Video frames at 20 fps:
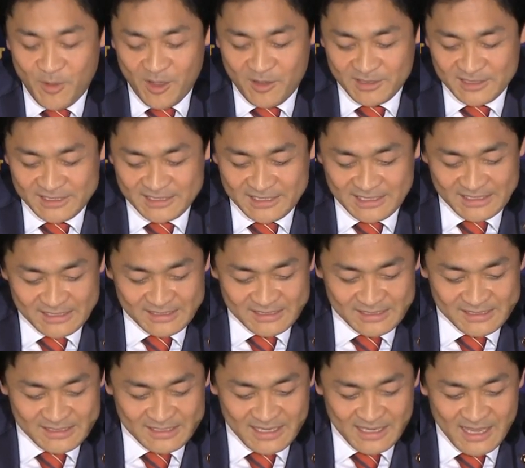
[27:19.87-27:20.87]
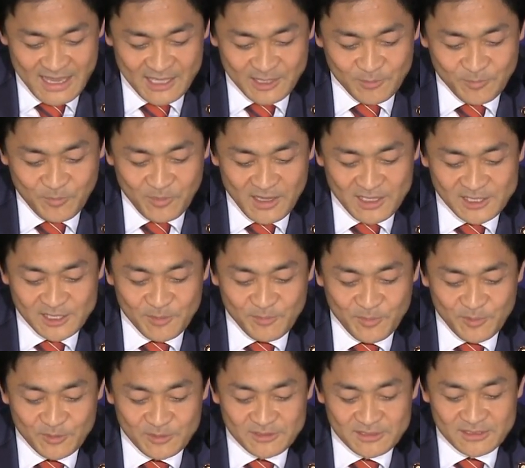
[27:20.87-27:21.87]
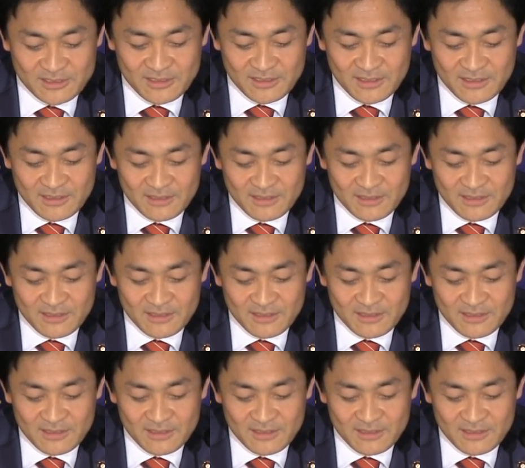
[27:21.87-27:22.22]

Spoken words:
policies and principles